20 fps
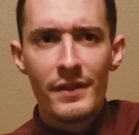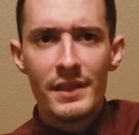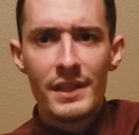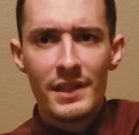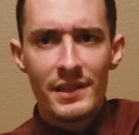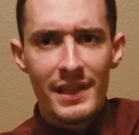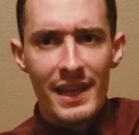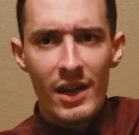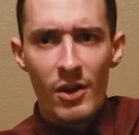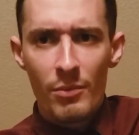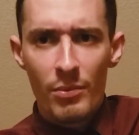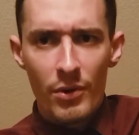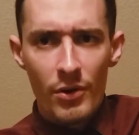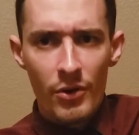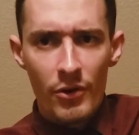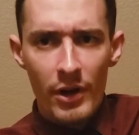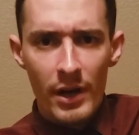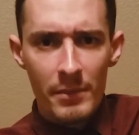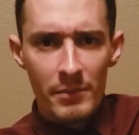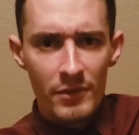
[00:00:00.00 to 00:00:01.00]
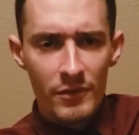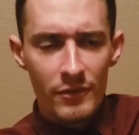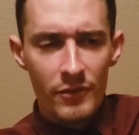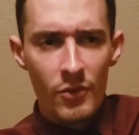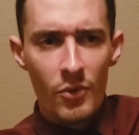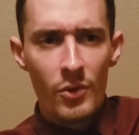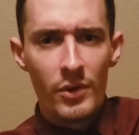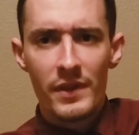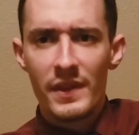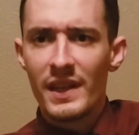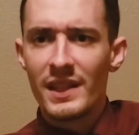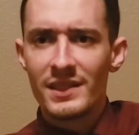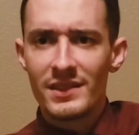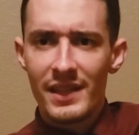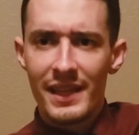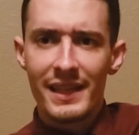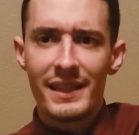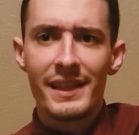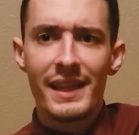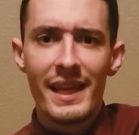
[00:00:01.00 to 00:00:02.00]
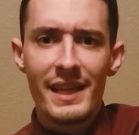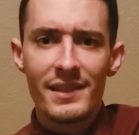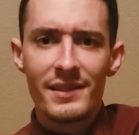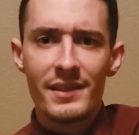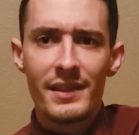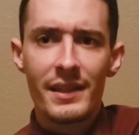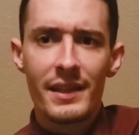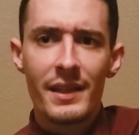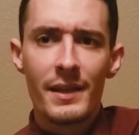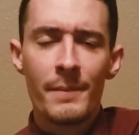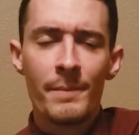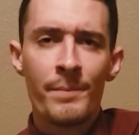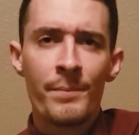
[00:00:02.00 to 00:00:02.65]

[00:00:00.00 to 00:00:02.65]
discount programs for things like LASIK.